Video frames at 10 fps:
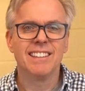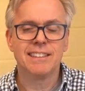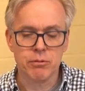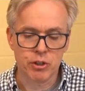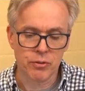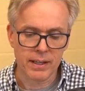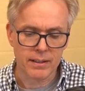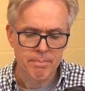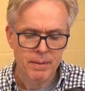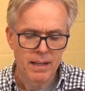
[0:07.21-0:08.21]
Let's see what you
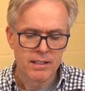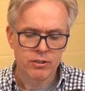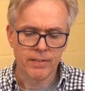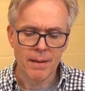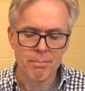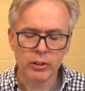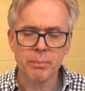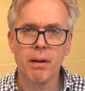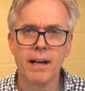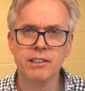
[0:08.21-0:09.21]
think. So if I'm
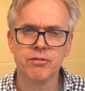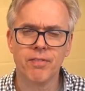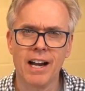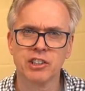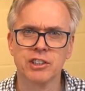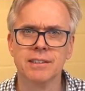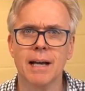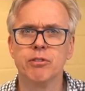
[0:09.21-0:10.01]
multiplying fractions,